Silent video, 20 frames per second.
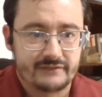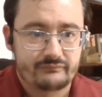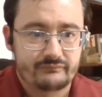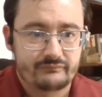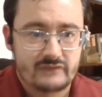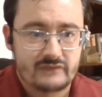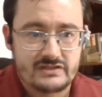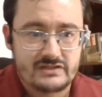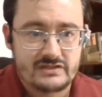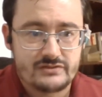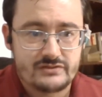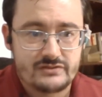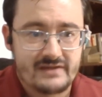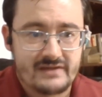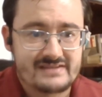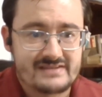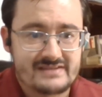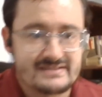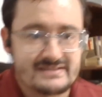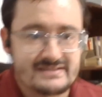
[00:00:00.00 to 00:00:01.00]
In
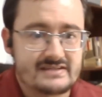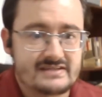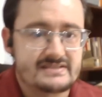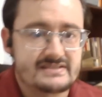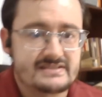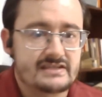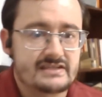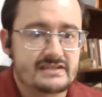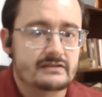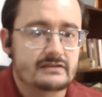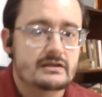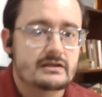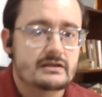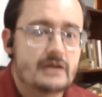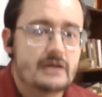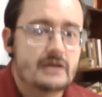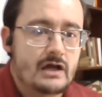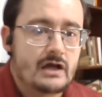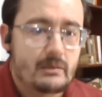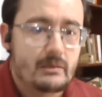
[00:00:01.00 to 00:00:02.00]
2019,
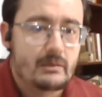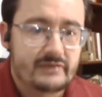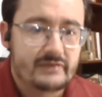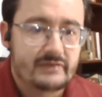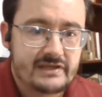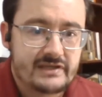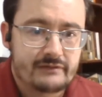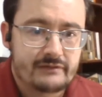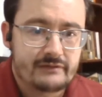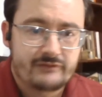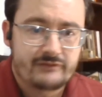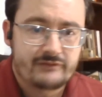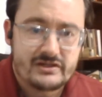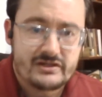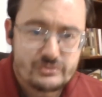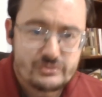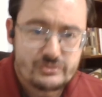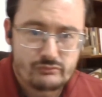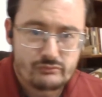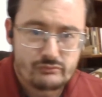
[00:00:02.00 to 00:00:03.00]
Makya fought
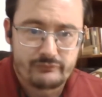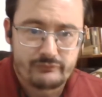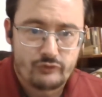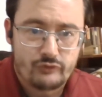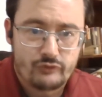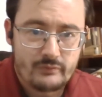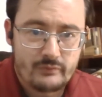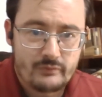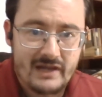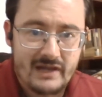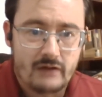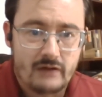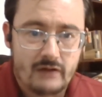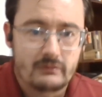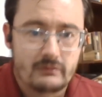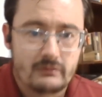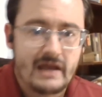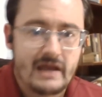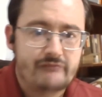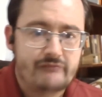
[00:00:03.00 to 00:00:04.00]
to reform how
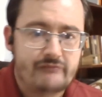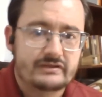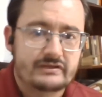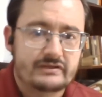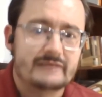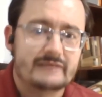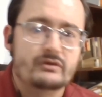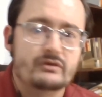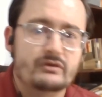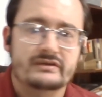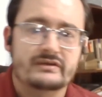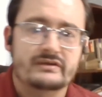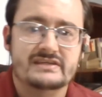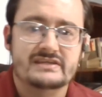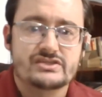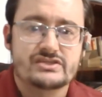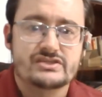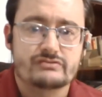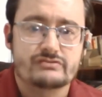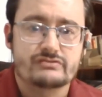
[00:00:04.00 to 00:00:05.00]
African-American
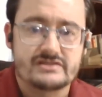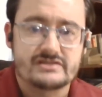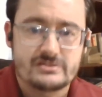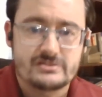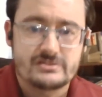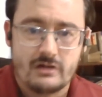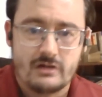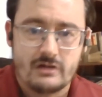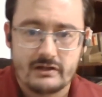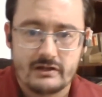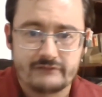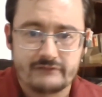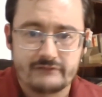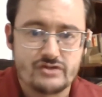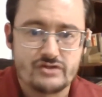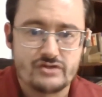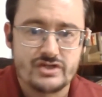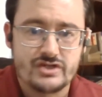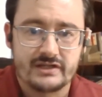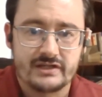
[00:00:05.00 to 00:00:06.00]
history is taught in
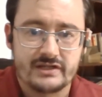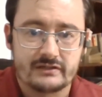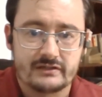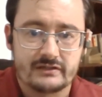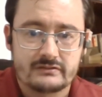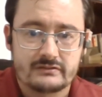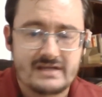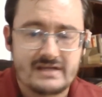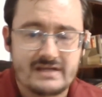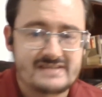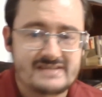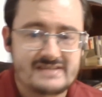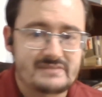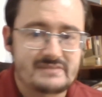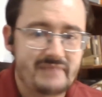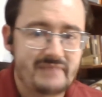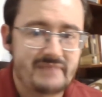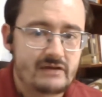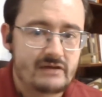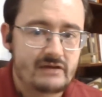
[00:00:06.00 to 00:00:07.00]
Virginia as the
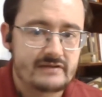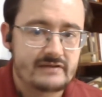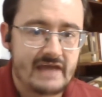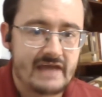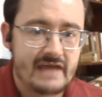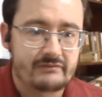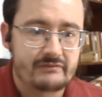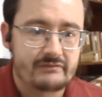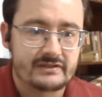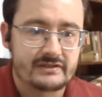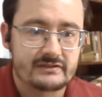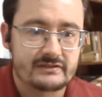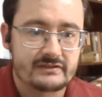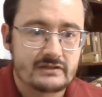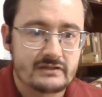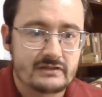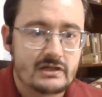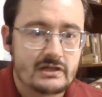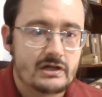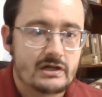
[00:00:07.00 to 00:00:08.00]
parent advocate
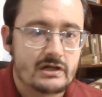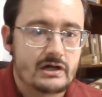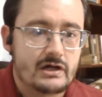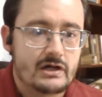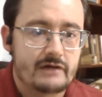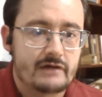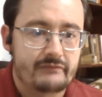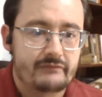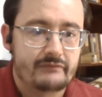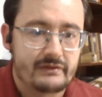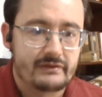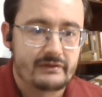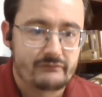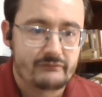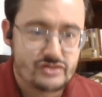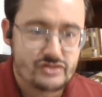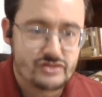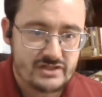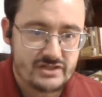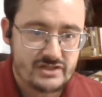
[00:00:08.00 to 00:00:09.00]
of the
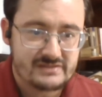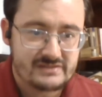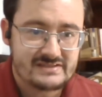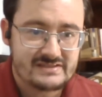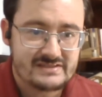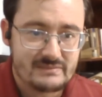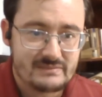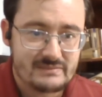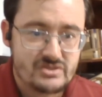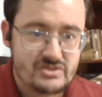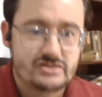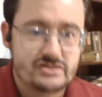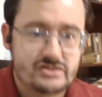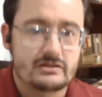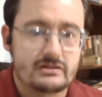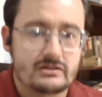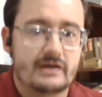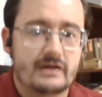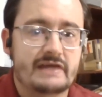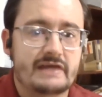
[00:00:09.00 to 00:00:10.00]
Virginia's Commission
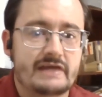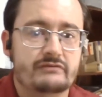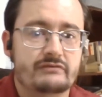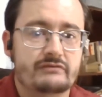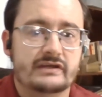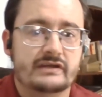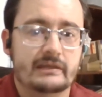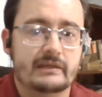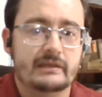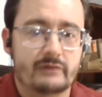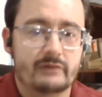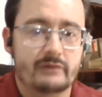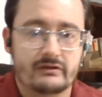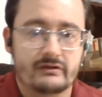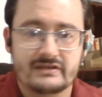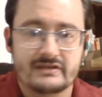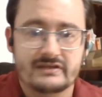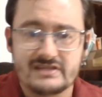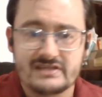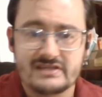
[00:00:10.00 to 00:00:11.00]
on African-American
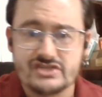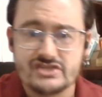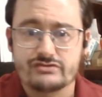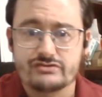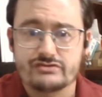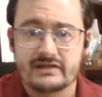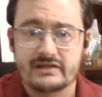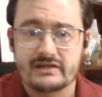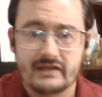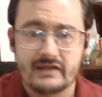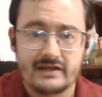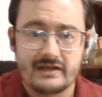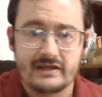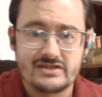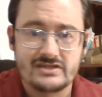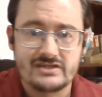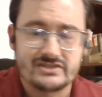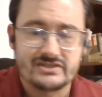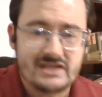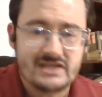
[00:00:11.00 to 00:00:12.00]
History and
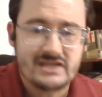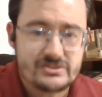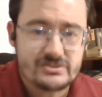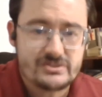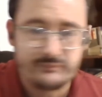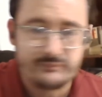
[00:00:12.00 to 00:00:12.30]
Education.